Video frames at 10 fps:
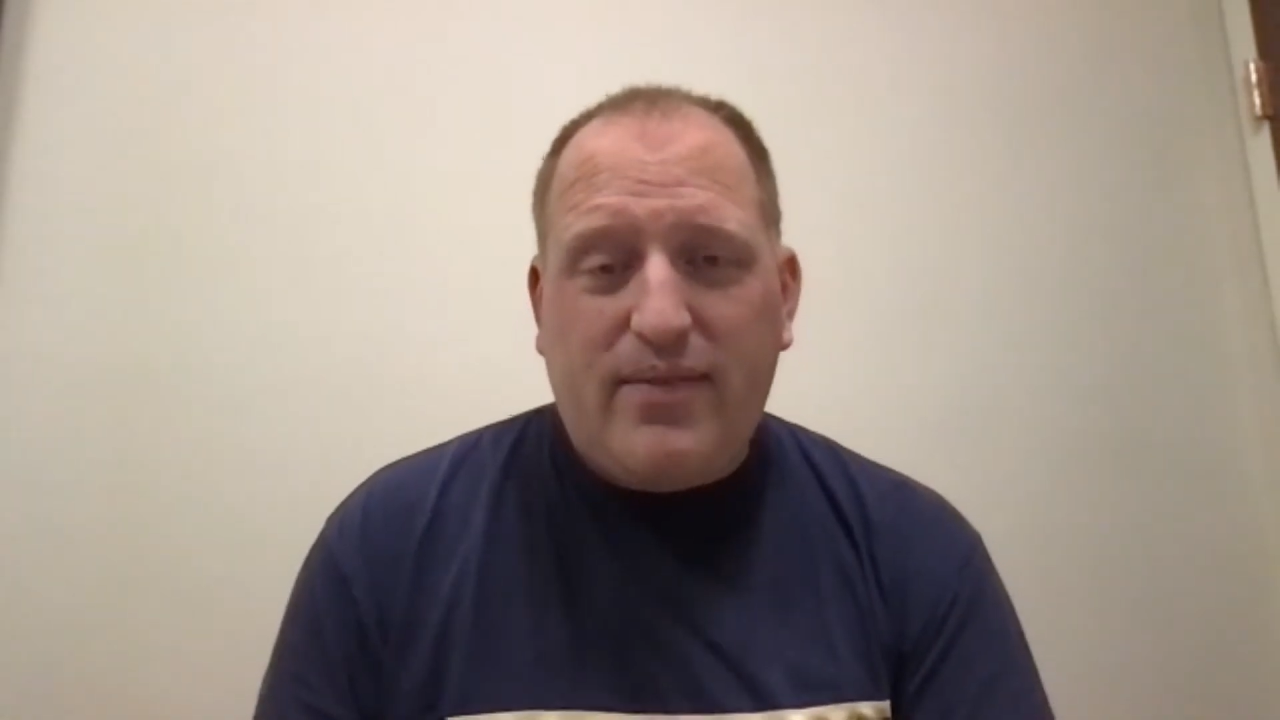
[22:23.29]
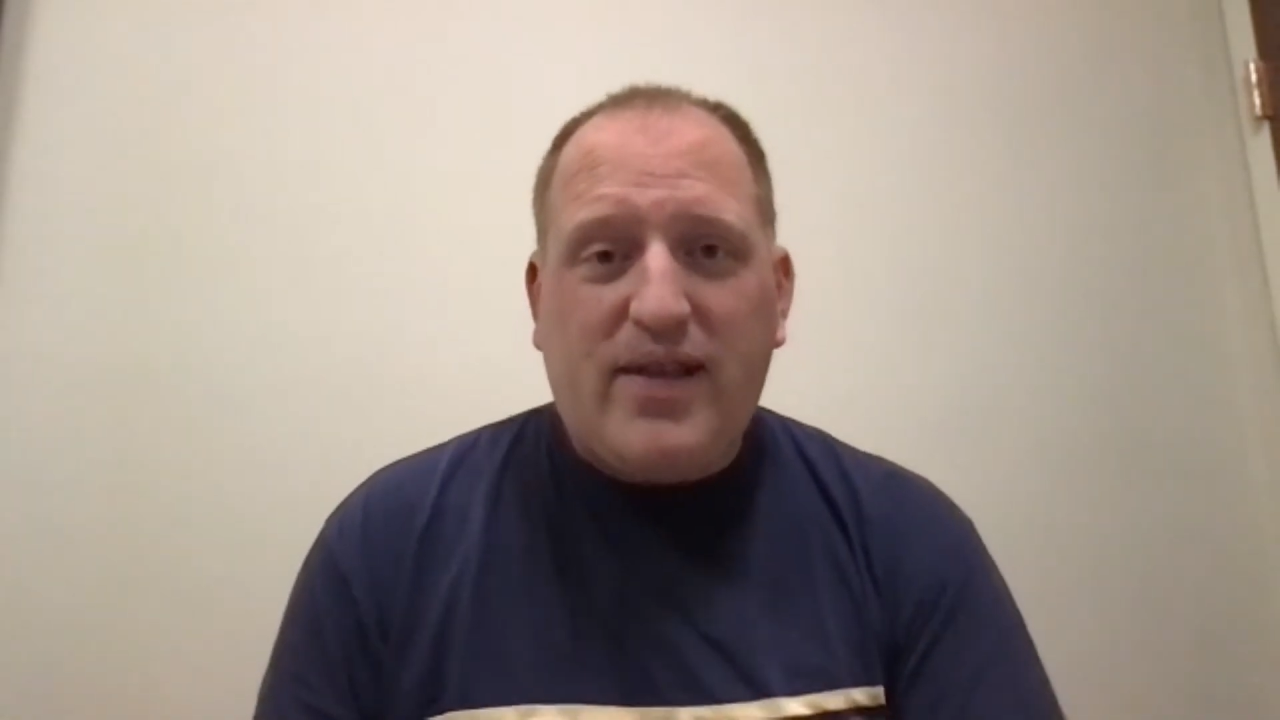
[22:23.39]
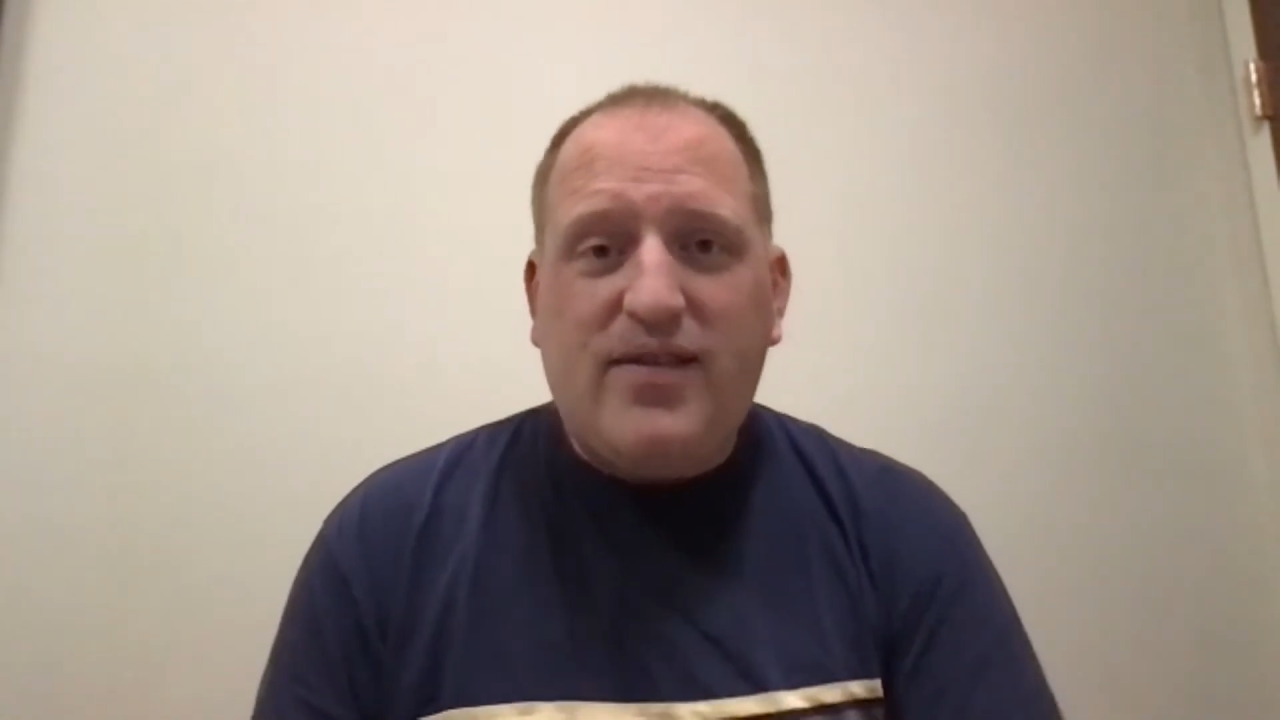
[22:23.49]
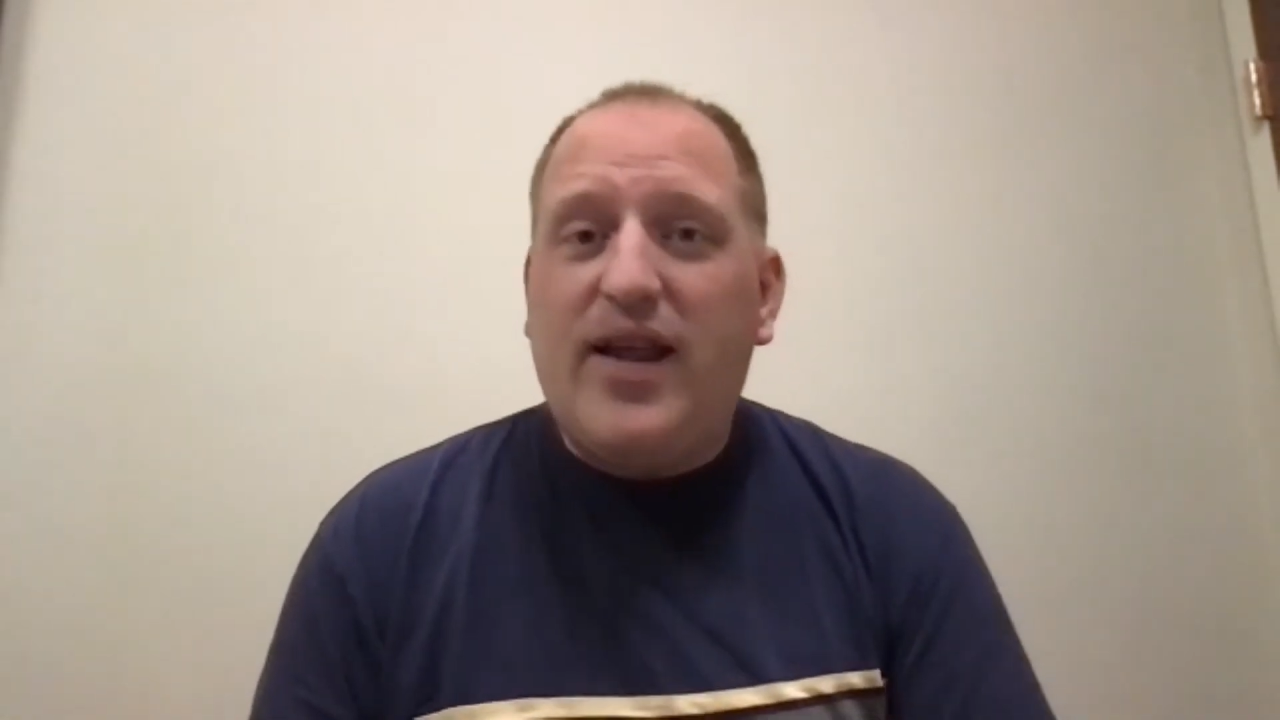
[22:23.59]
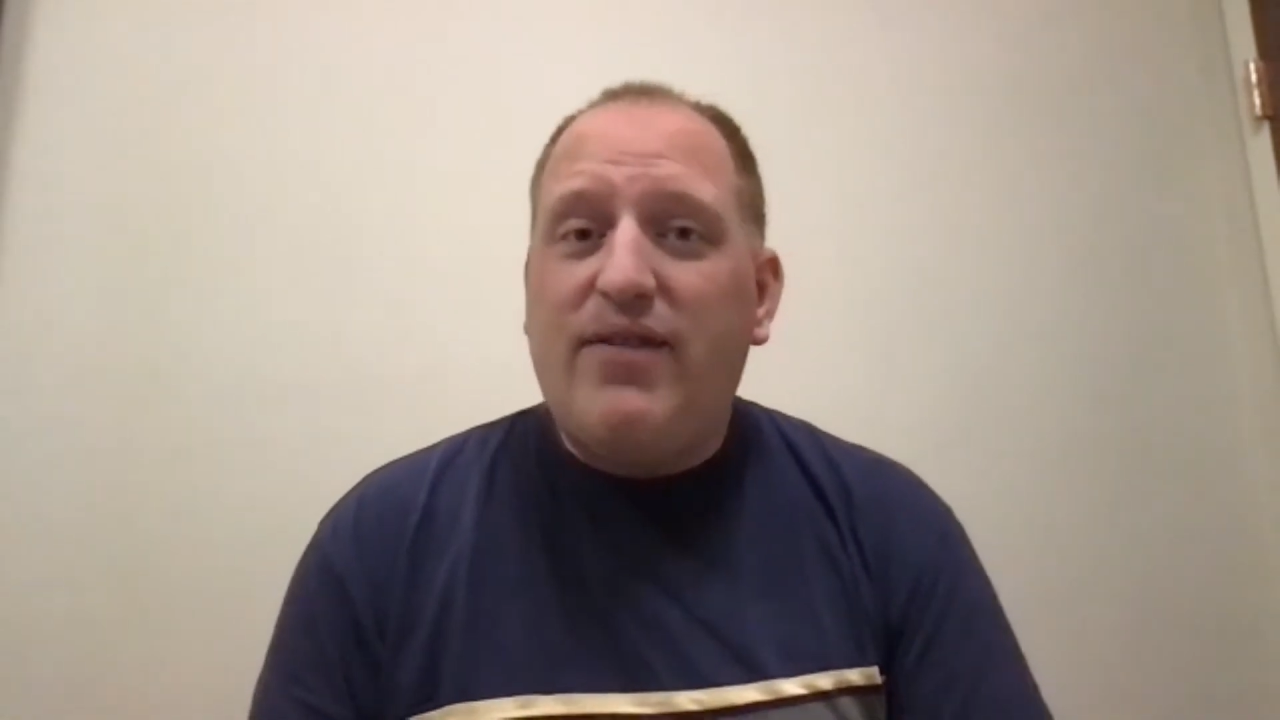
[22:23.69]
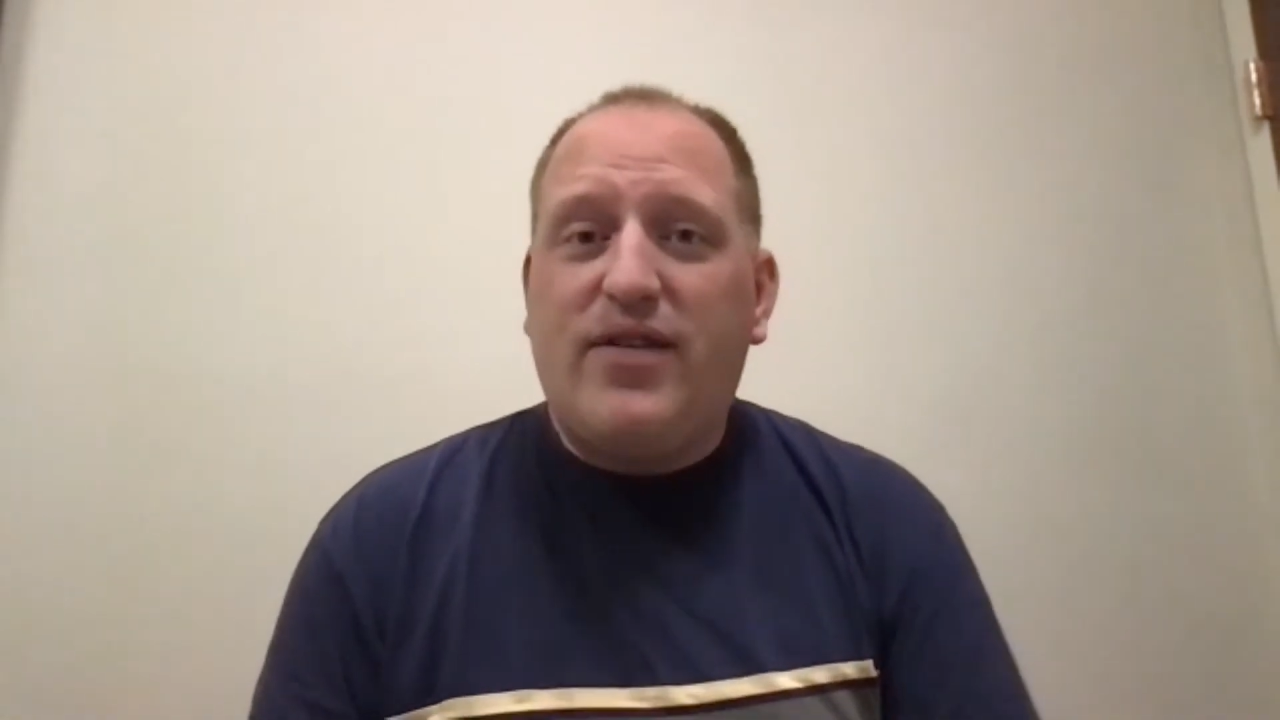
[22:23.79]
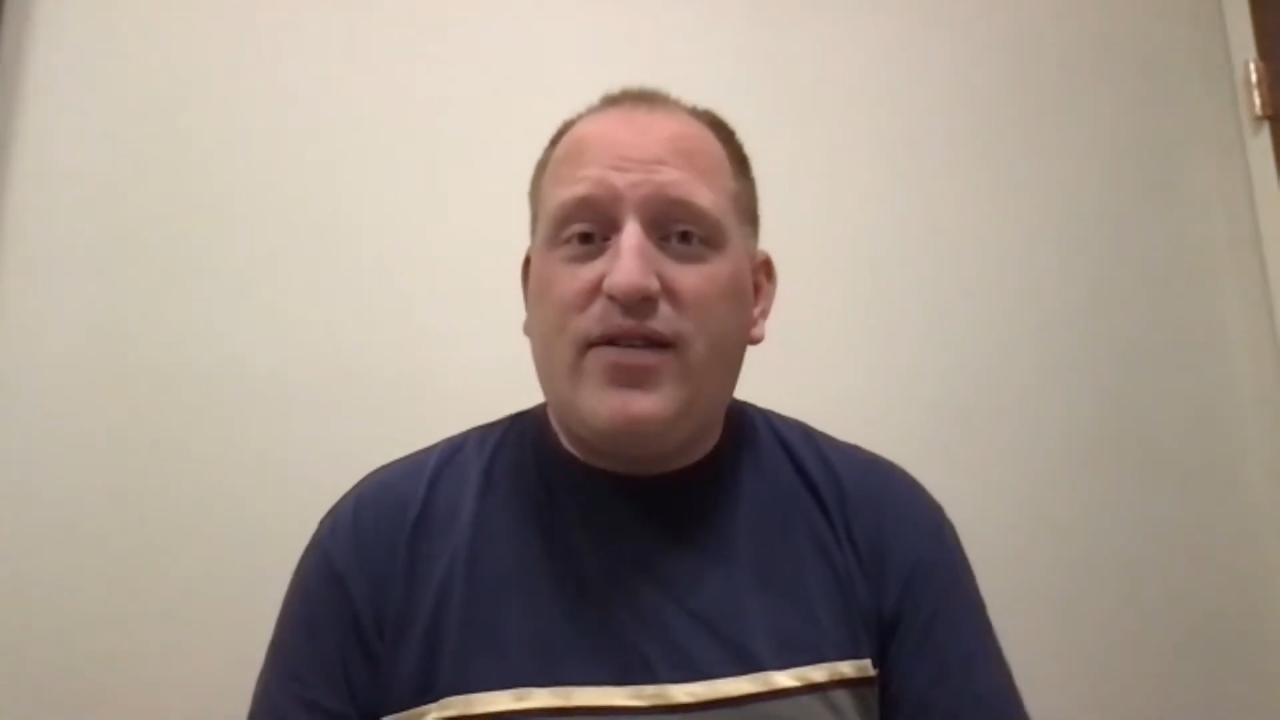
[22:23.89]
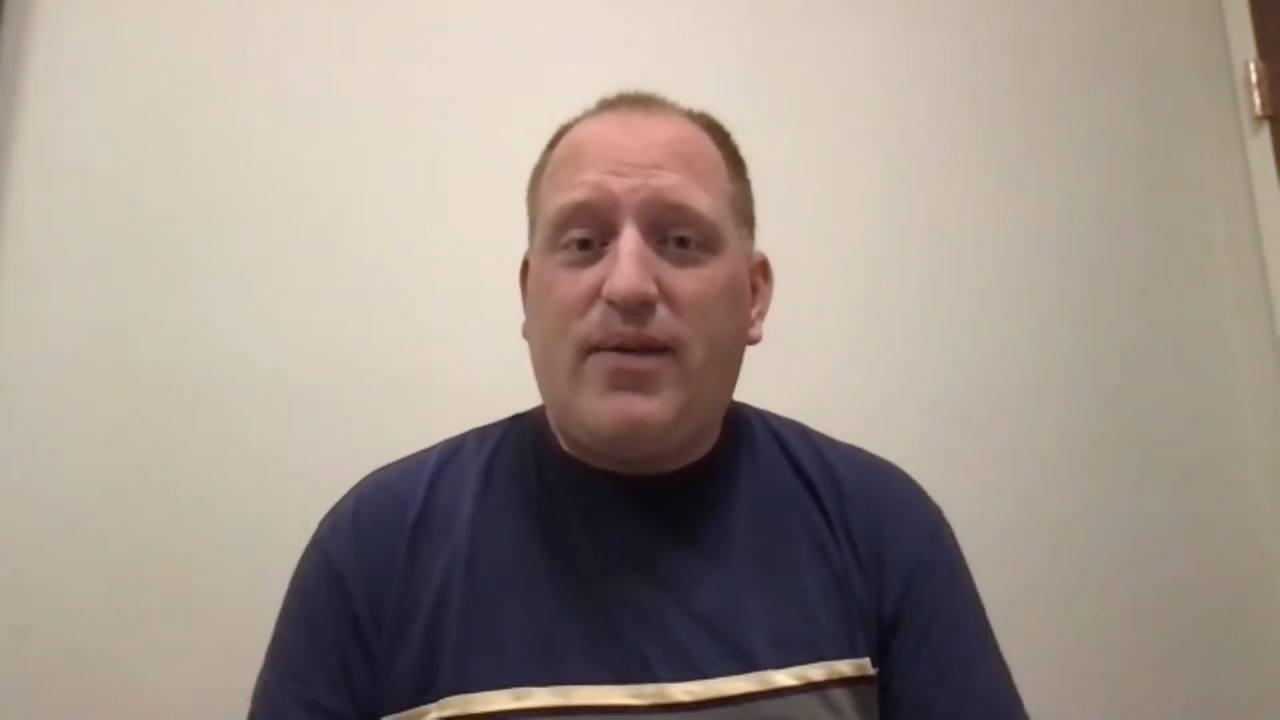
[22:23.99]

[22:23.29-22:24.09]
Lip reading: and that's not even.